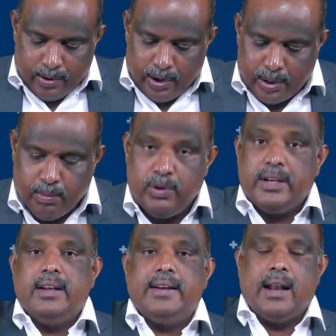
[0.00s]
I am going to
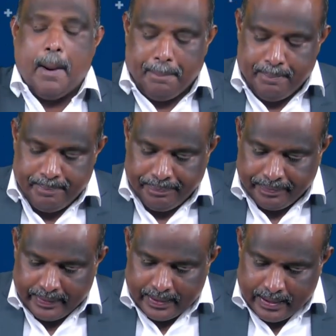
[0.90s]
move it little up.
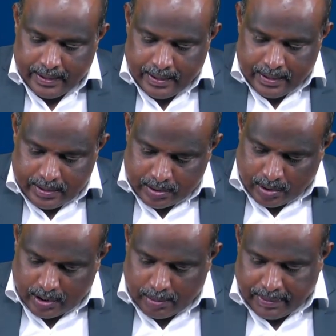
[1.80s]

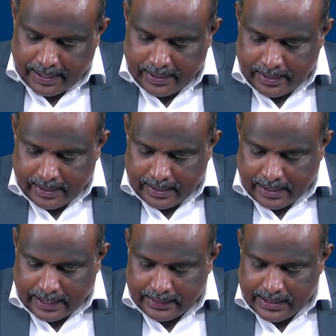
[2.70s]
So it will be
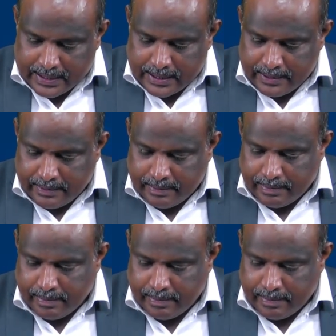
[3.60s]
like this.